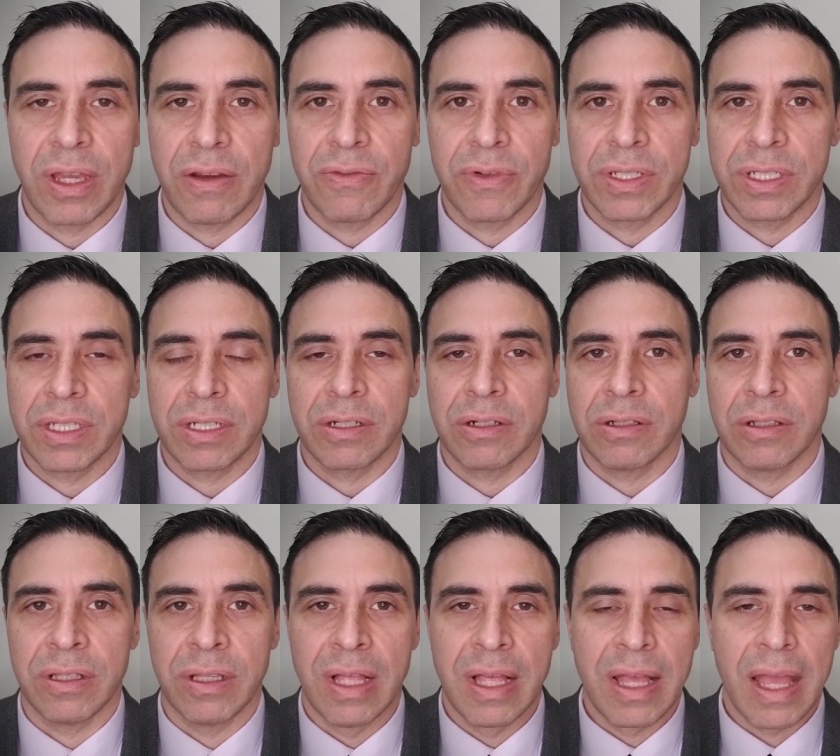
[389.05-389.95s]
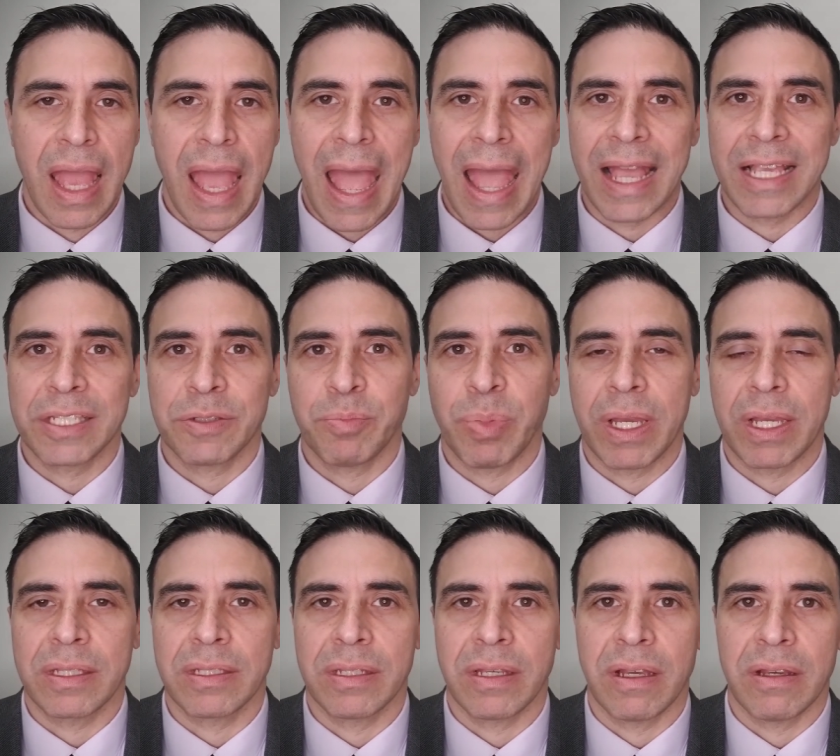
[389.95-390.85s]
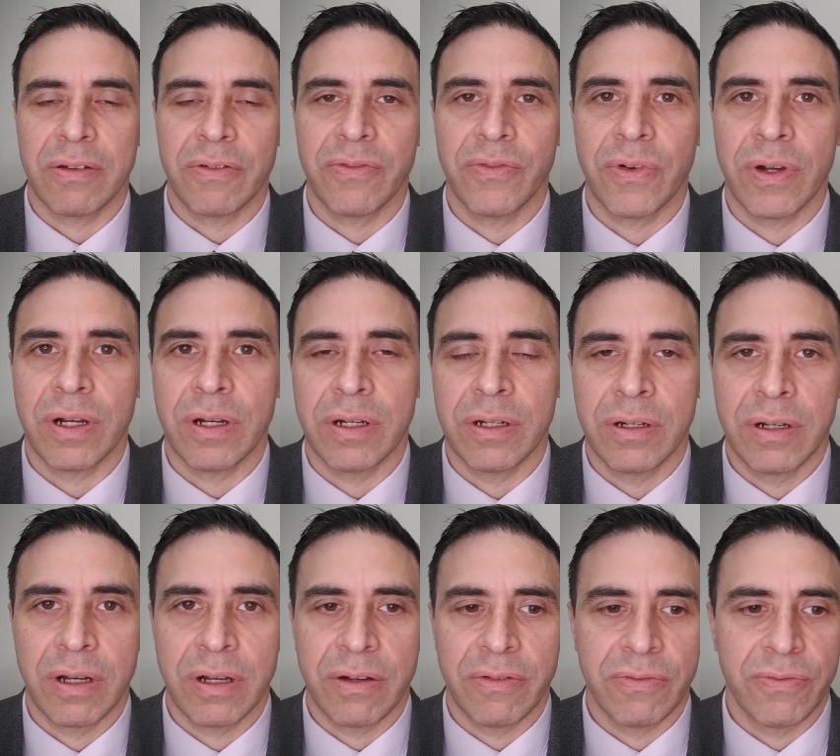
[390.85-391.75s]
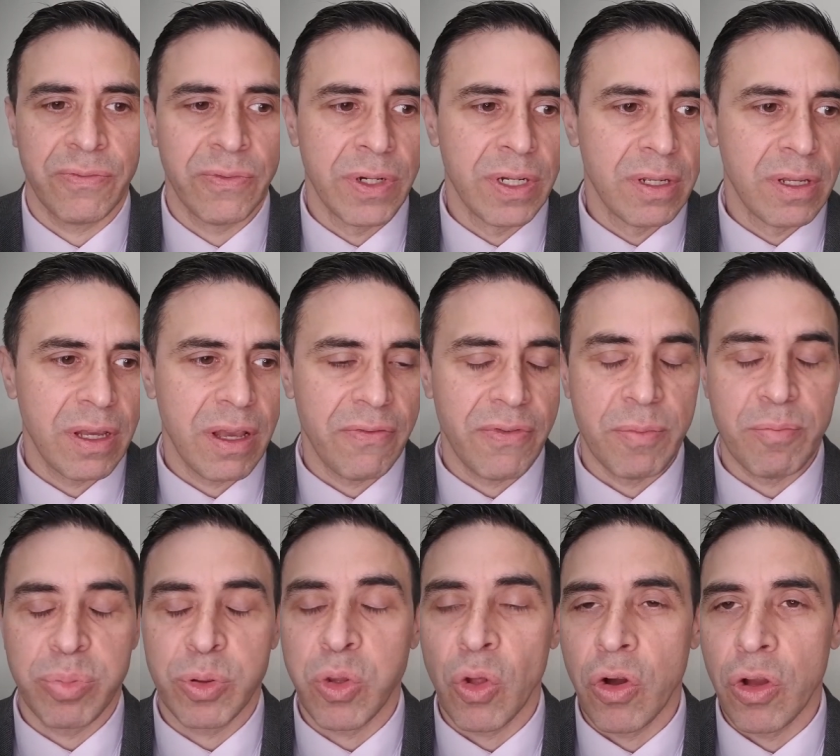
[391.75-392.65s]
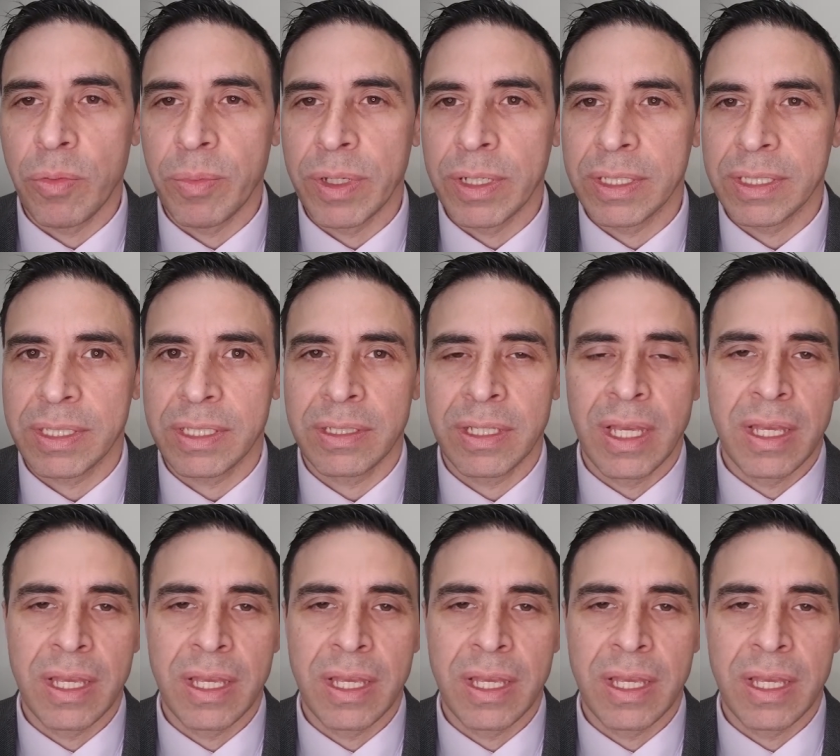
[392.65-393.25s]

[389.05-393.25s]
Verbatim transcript: every single aspect of, uh, of, of employment.